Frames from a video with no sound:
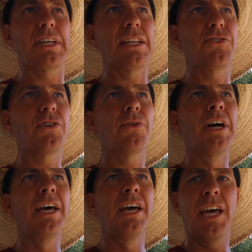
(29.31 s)
And so
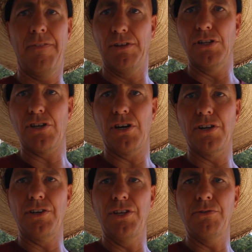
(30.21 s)
if you look
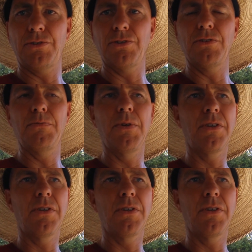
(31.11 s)
on YouTube,